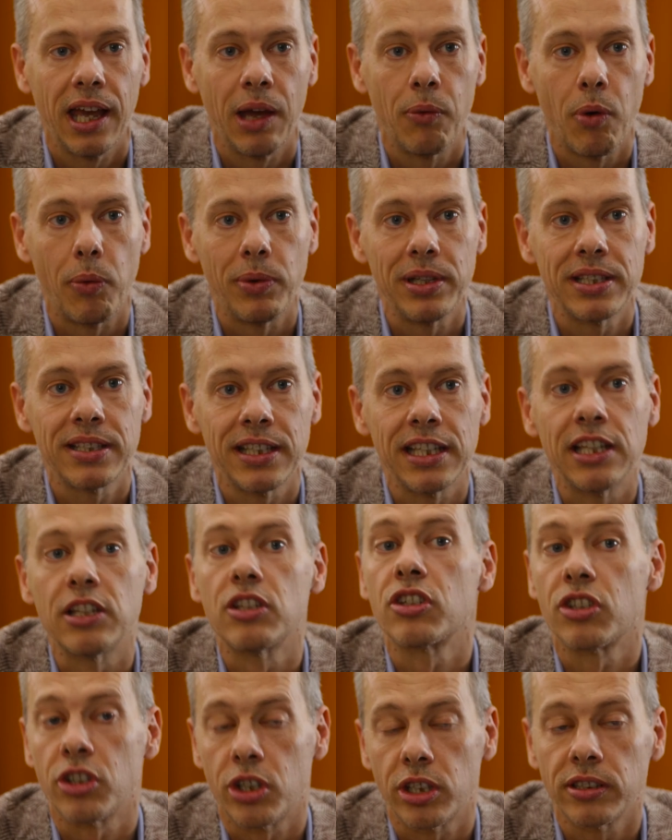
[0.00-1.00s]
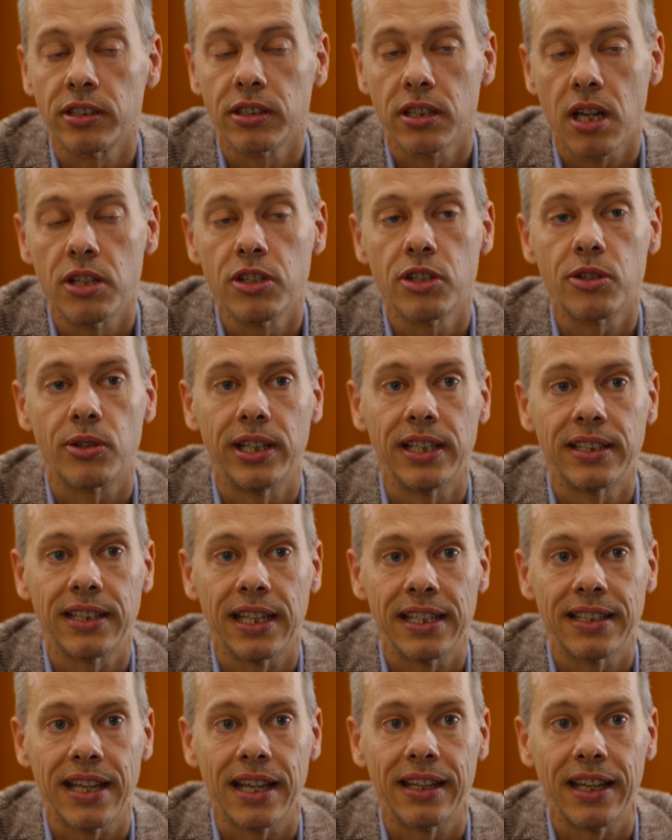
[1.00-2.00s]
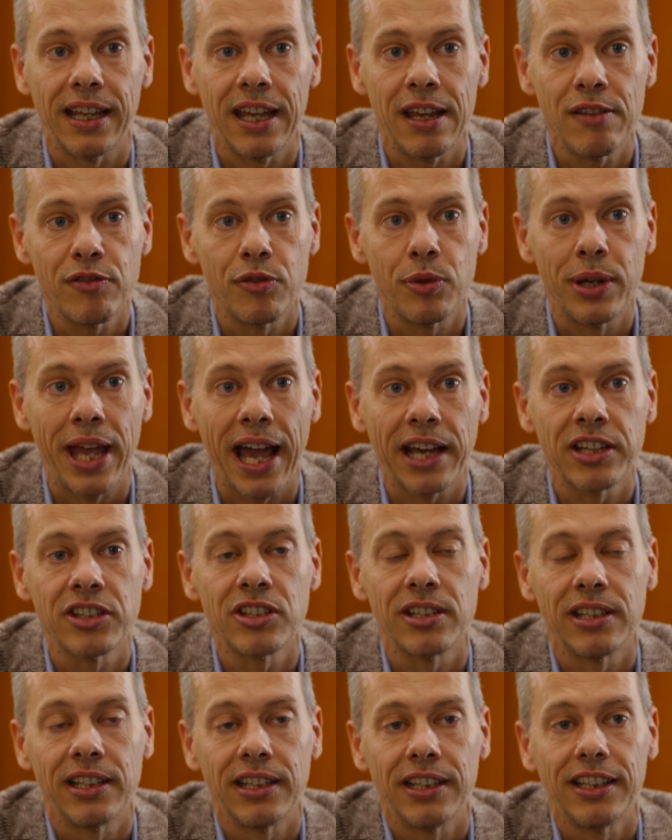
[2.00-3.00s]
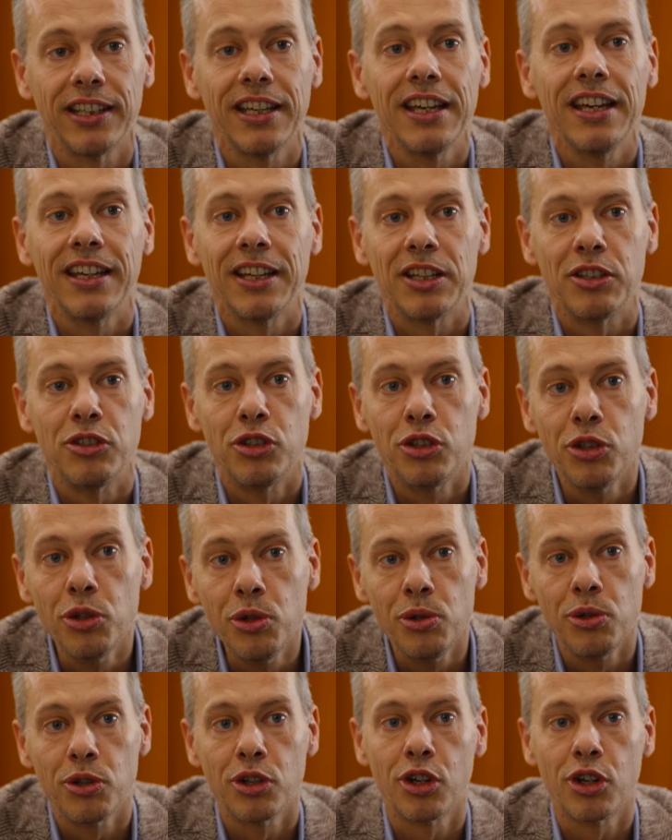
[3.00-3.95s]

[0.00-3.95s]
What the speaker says: And what we see in certain countries is that if we actually do